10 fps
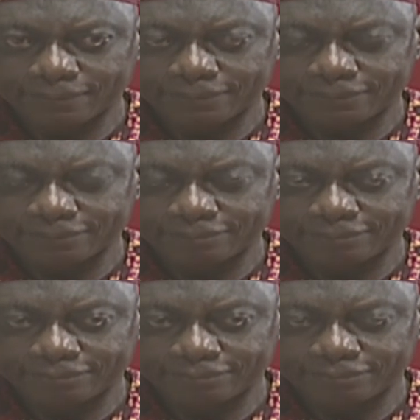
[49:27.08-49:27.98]

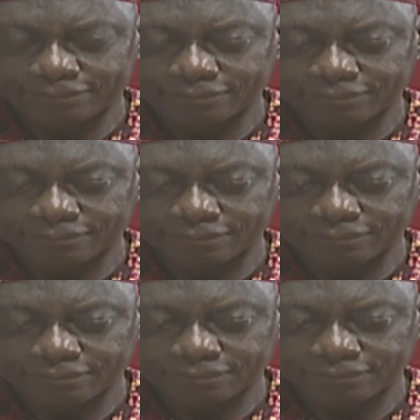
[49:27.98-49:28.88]

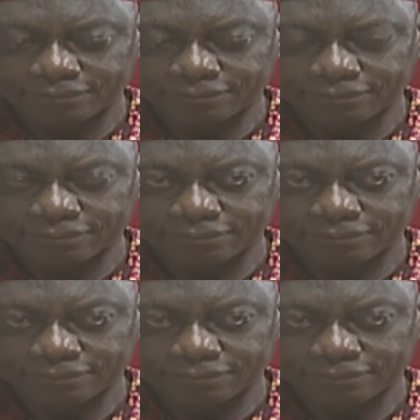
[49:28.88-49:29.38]
No one is speaking in this clip.